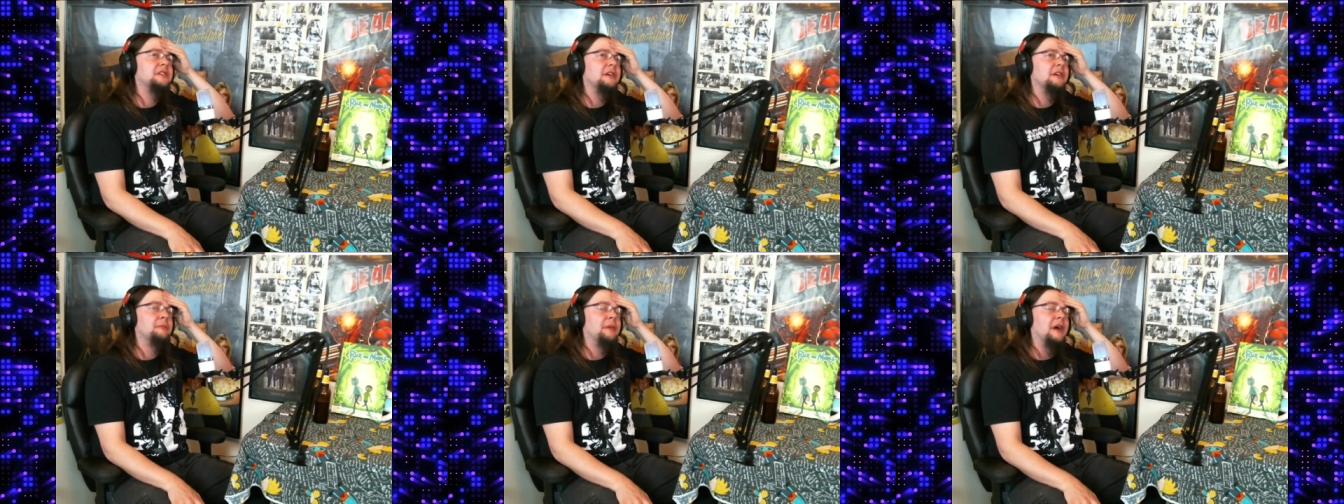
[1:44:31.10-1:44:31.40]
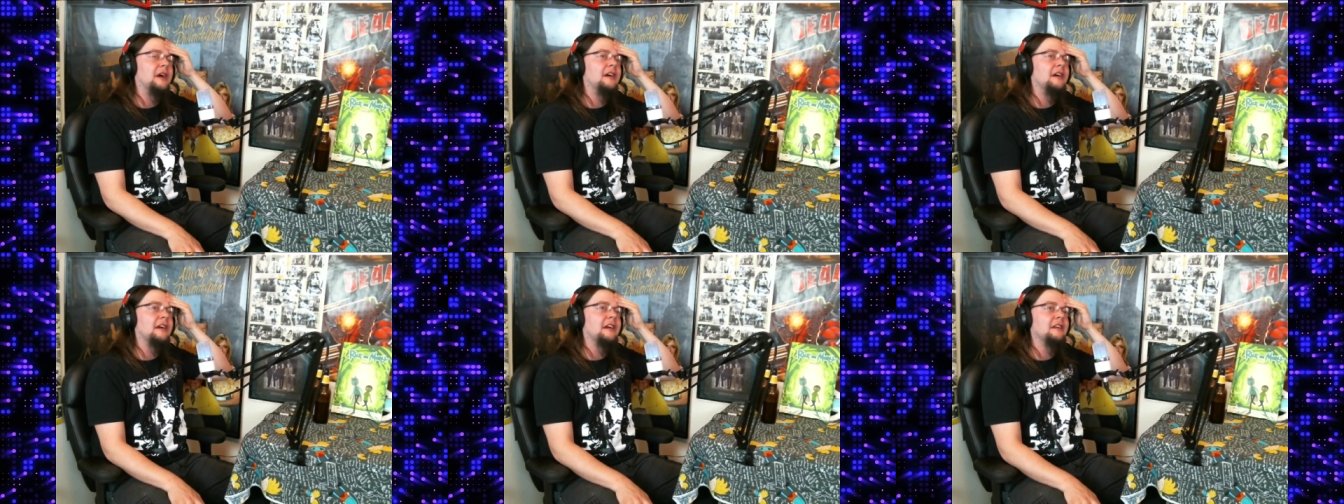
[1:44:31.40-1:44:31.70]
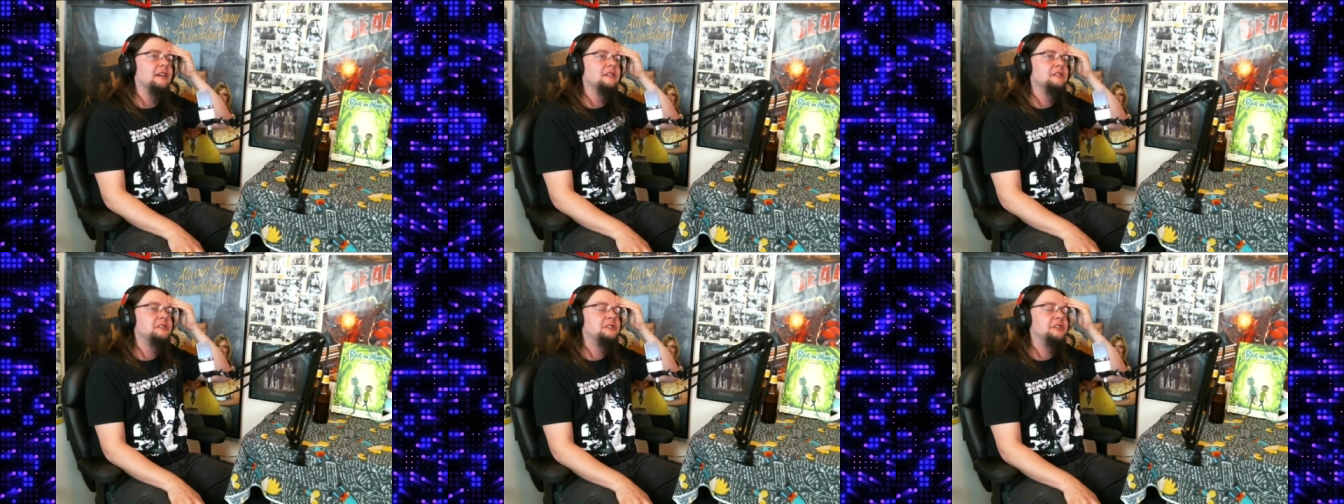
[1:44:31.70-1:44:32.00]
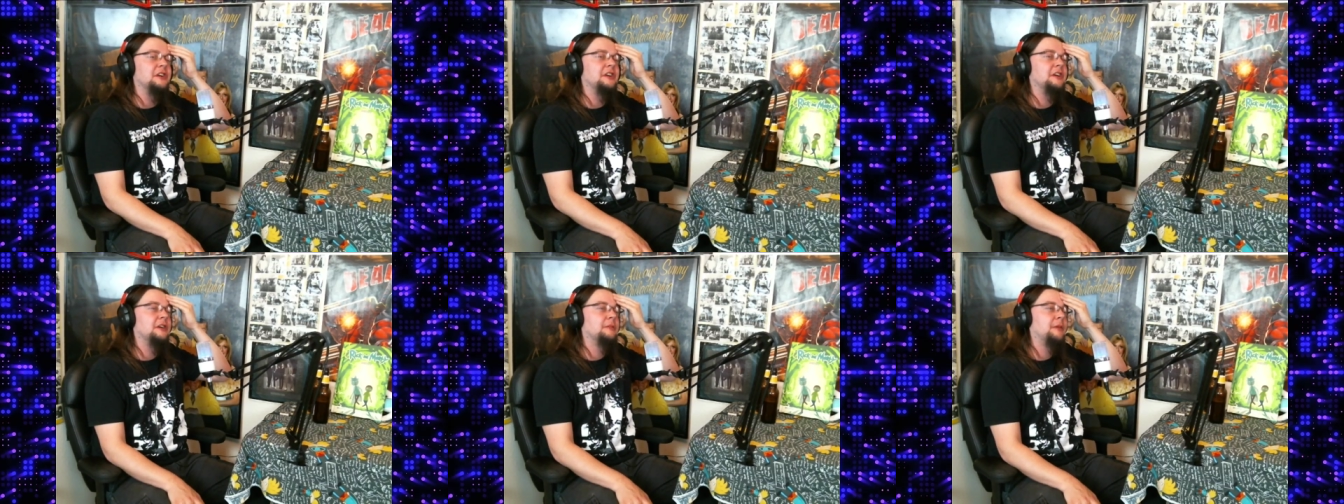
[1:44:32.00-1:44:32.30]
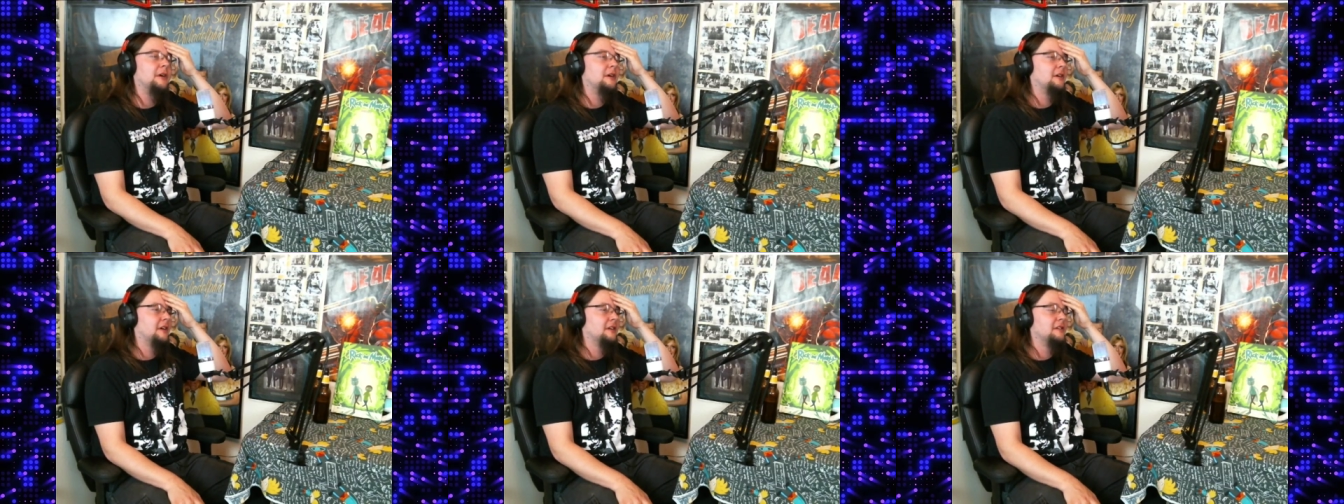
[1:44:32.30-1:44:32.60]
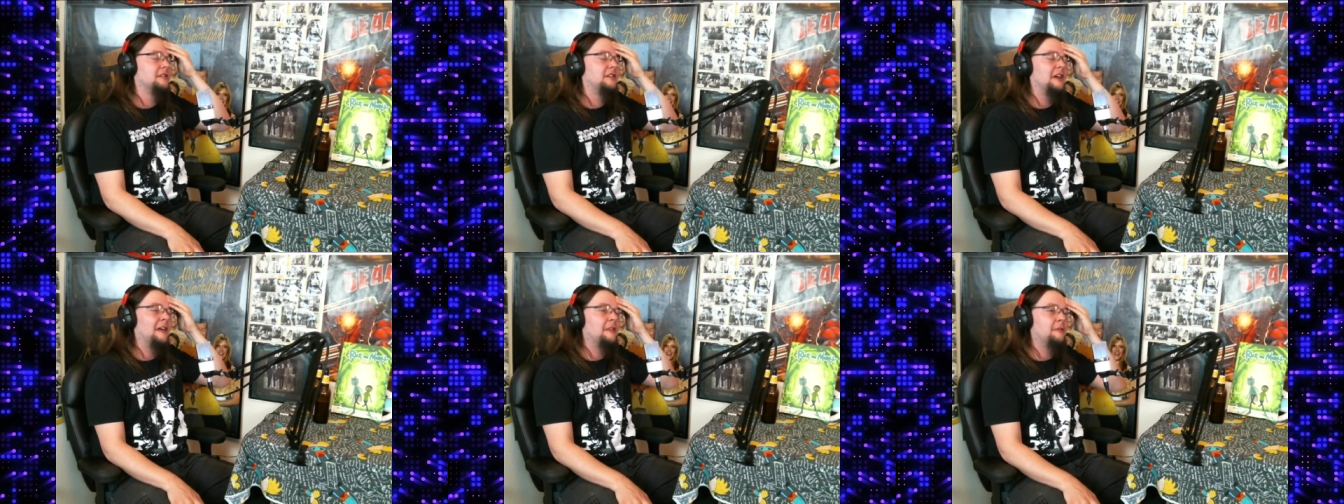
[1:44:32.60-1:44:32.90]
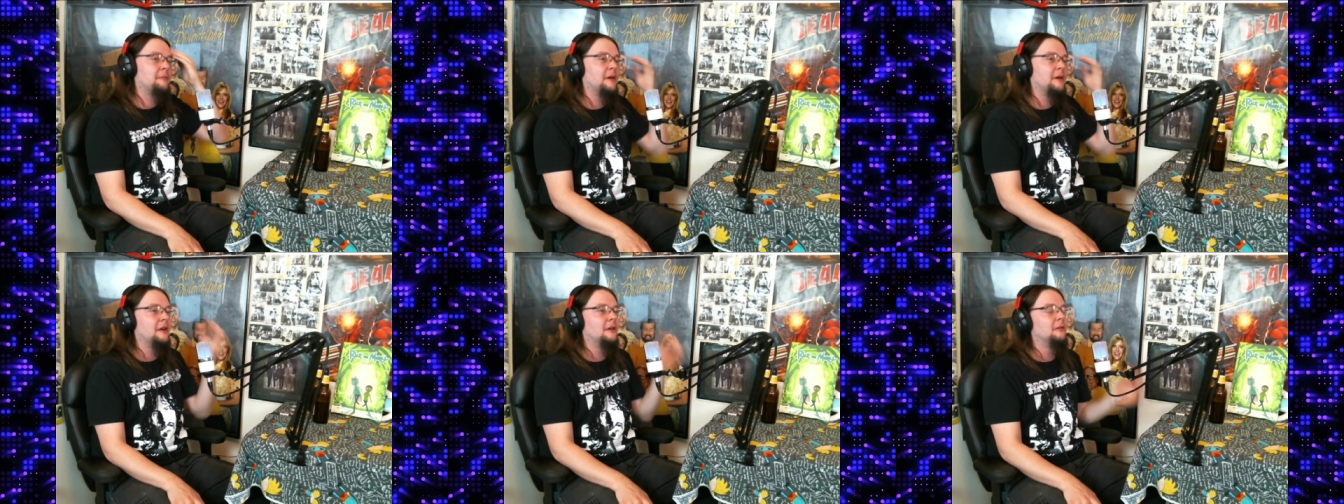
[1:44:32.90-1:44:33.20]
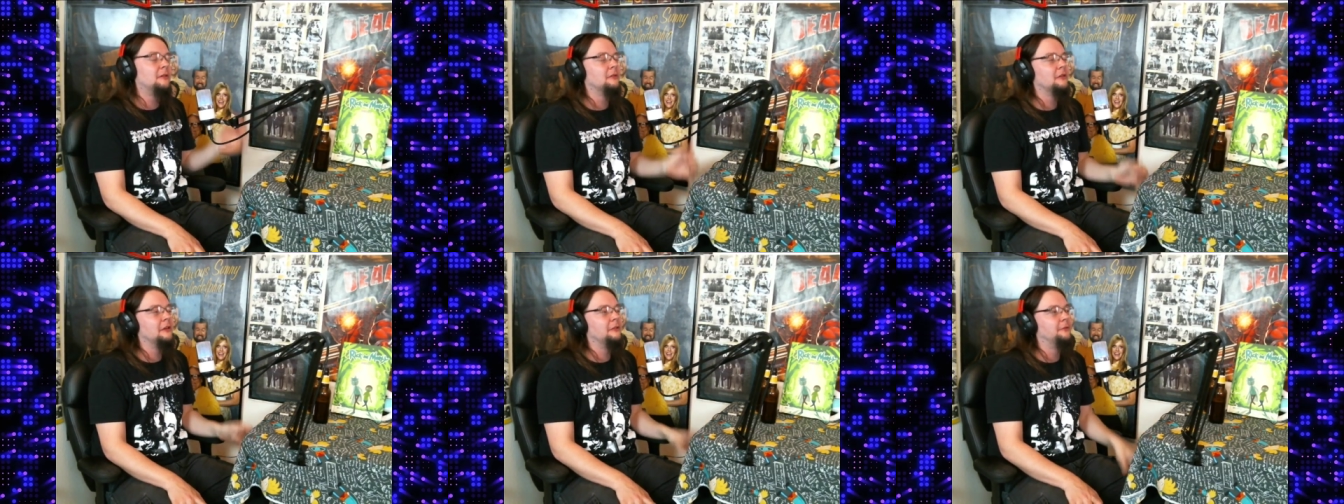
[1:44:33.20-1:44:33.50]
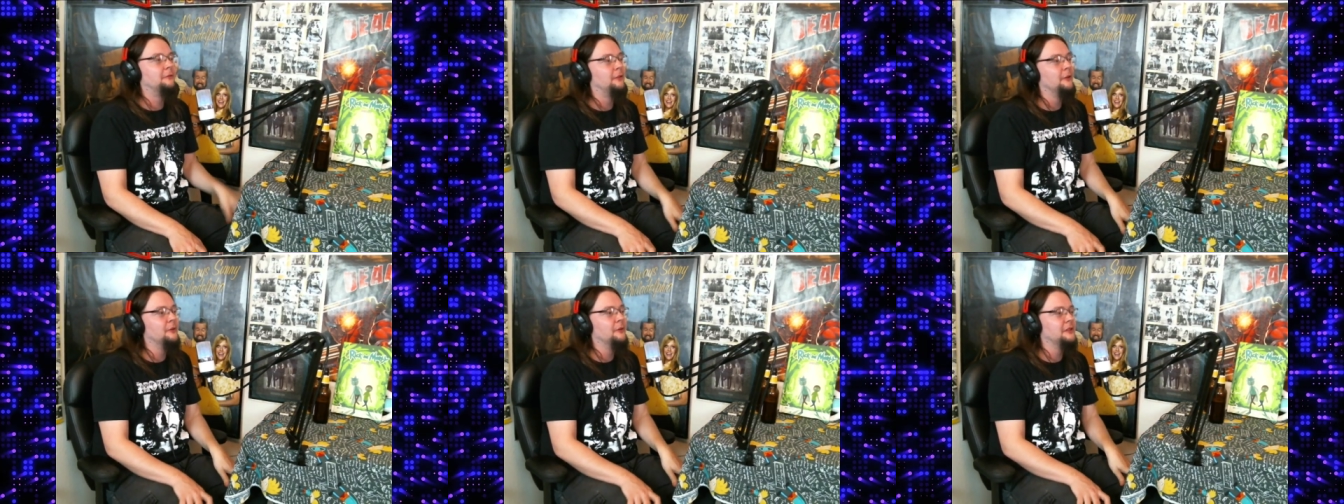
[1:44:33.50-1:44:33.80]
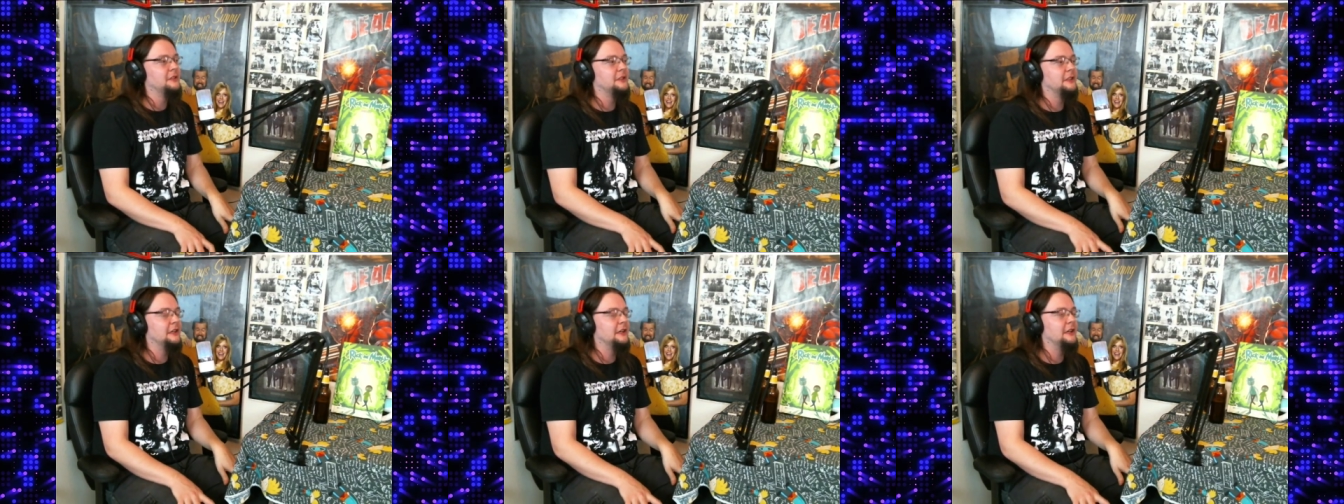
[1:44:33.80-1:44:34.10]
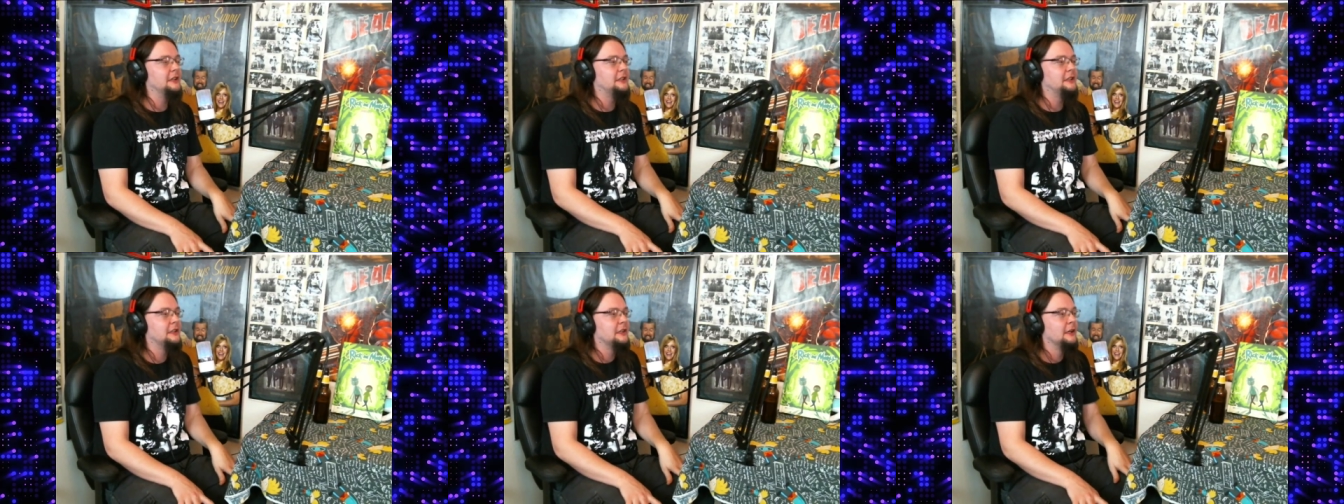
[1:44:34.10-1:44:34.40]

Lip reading: shitty American death metal influenced this.